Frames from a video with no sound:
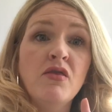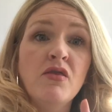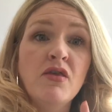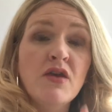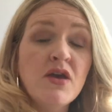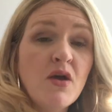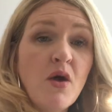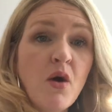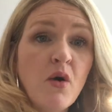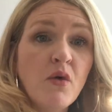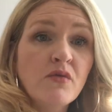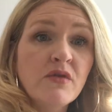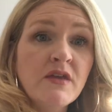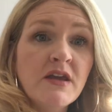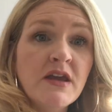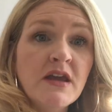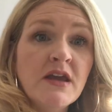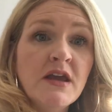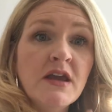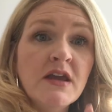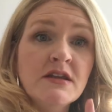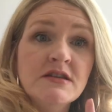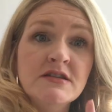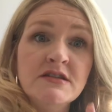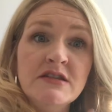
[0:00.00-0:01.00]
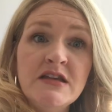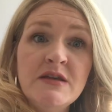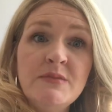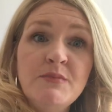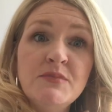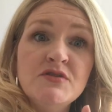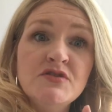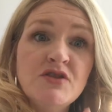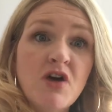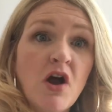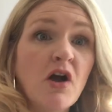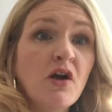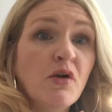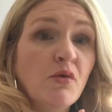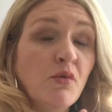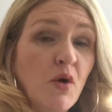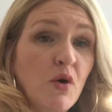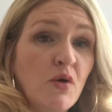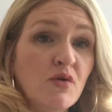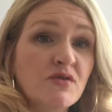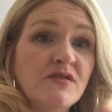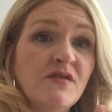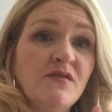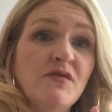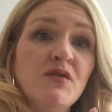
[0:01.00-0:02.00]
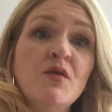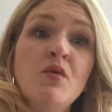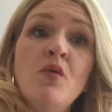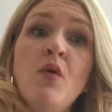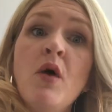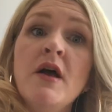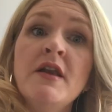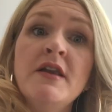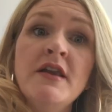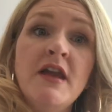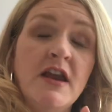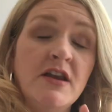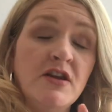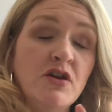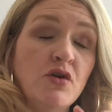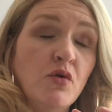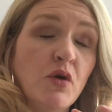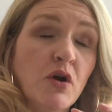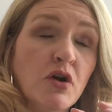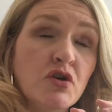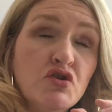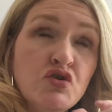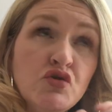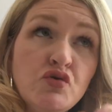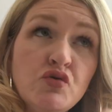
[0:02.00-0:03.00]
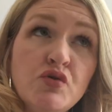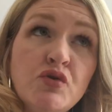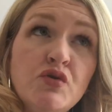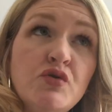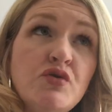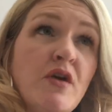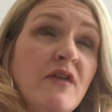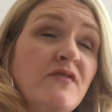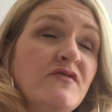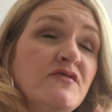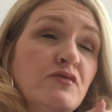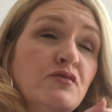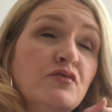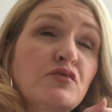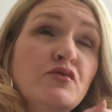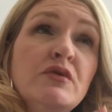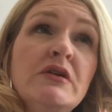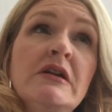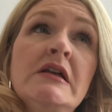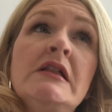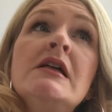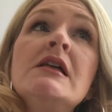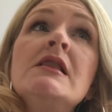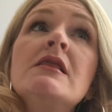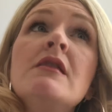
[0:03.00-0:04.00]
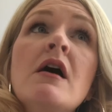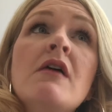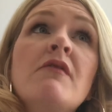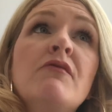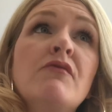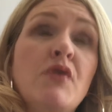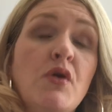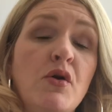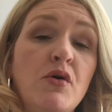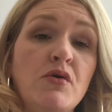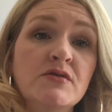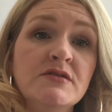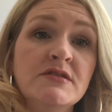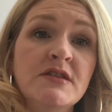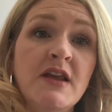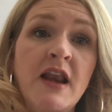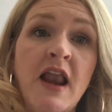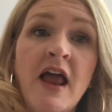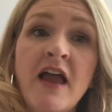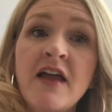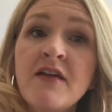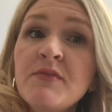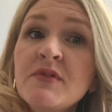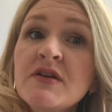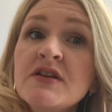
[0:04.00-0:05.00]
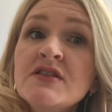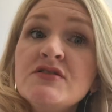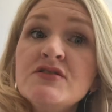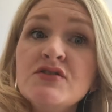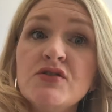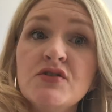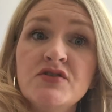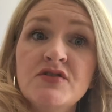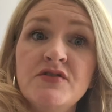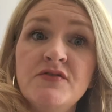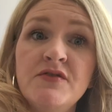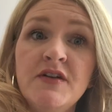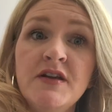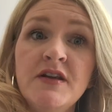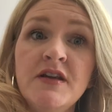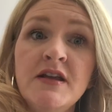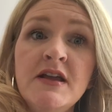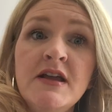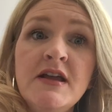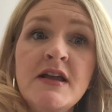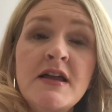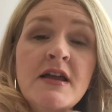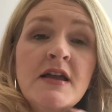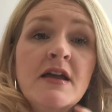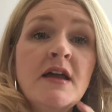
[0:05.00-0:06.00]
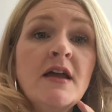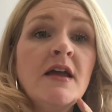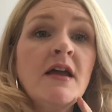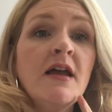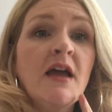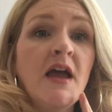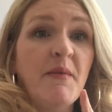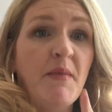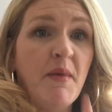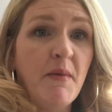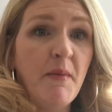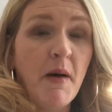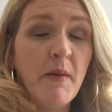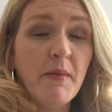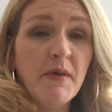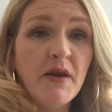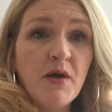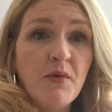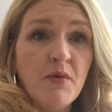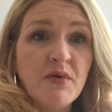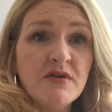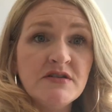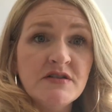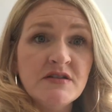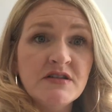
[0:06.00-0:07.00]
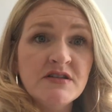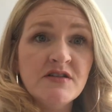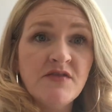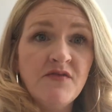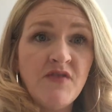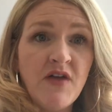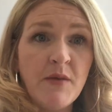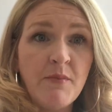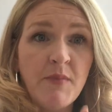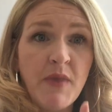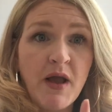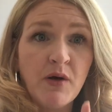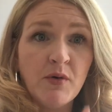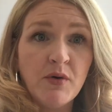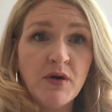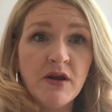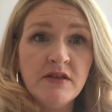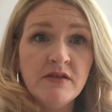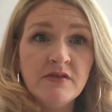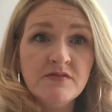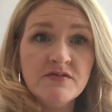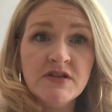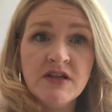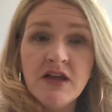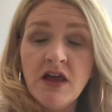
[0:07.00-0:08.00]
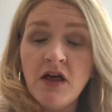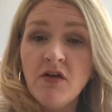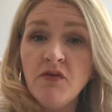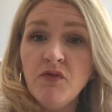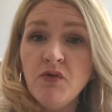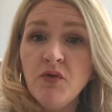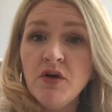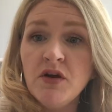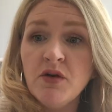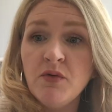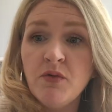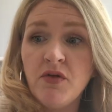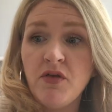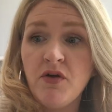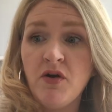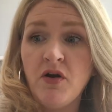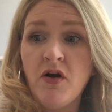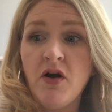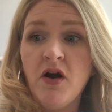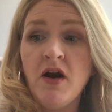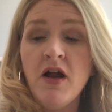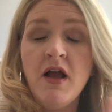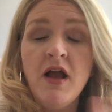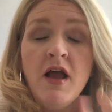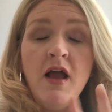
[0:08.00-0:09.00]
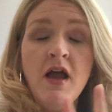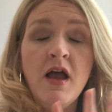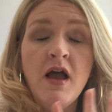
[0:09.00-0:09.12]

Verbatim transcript: the only deep dark rose if you want and you are true, you have to really love rose. And I've been in search of it. And my mom and I went to this event back when I lived in California with her.